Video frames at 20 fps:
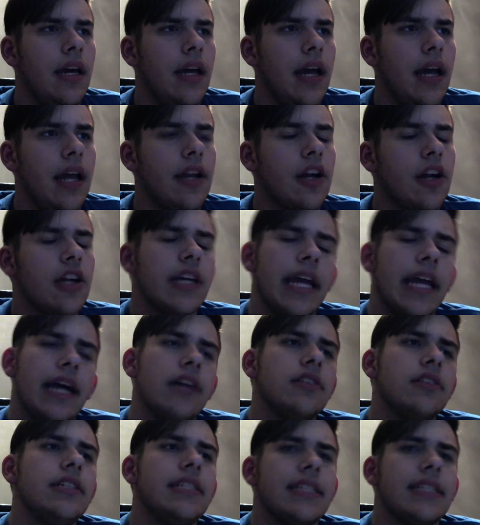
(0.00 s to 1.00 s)
and our
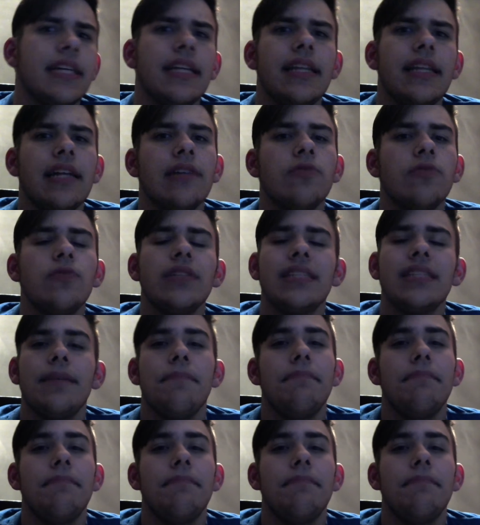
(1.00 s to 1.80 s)
county said that it wasn't